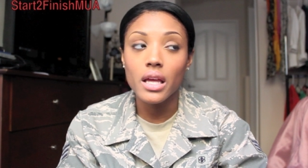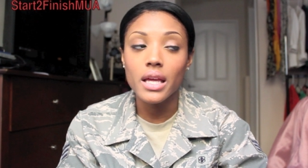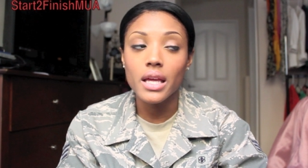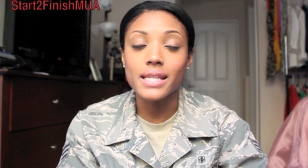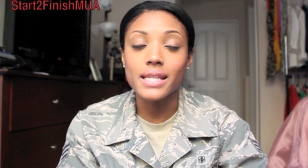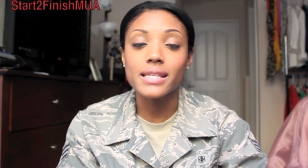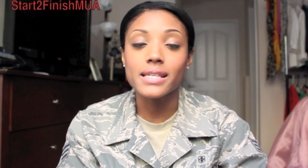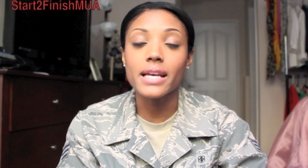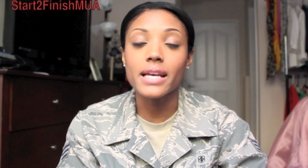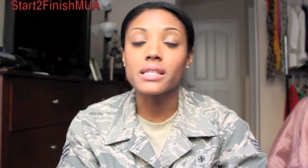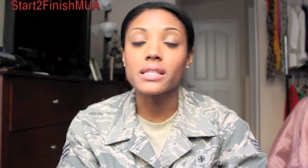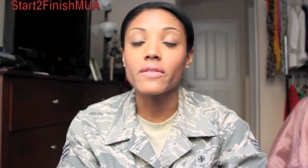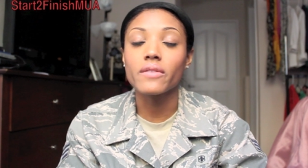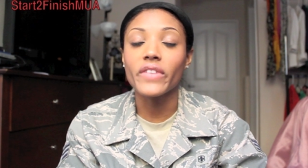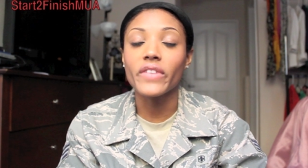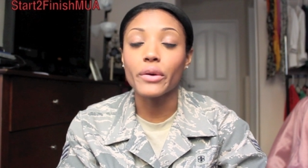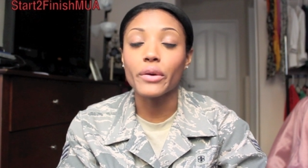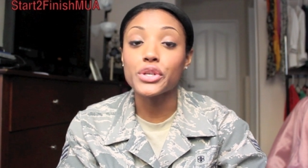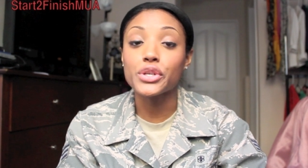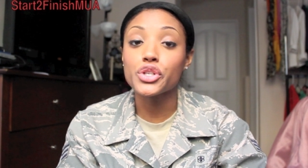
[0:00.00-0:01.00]
it takes a
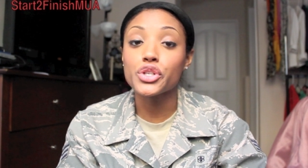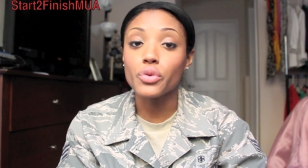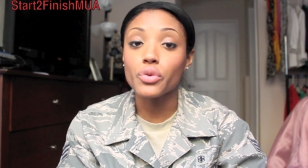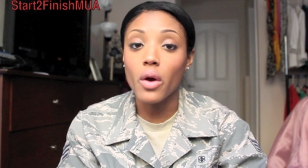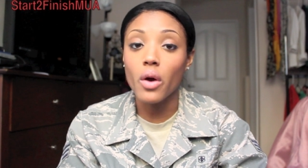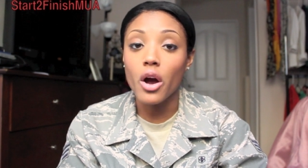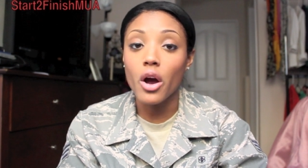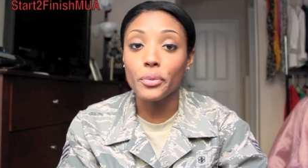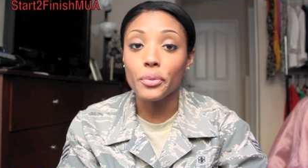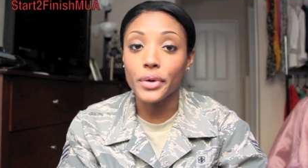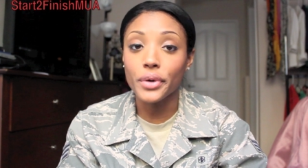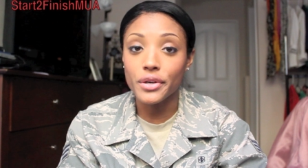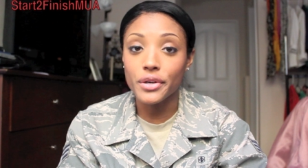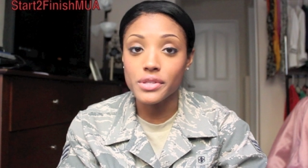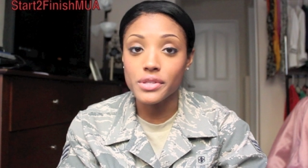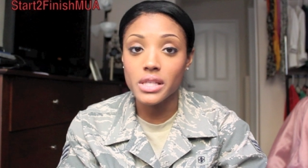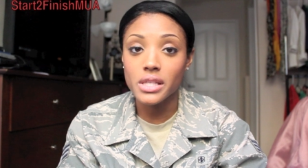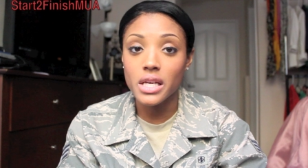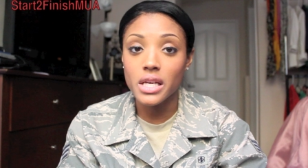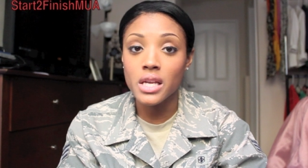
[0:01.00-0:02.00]
very strong
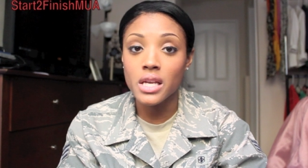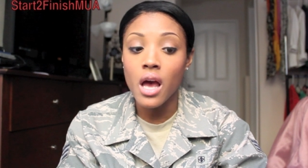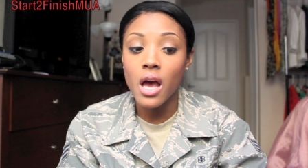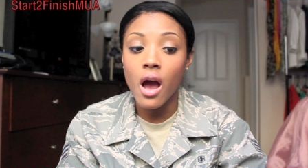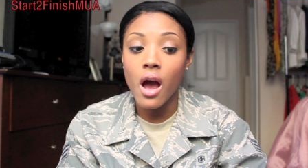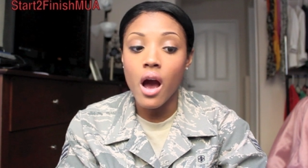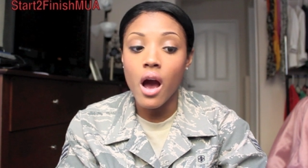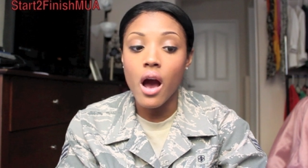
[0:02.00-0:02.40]
person.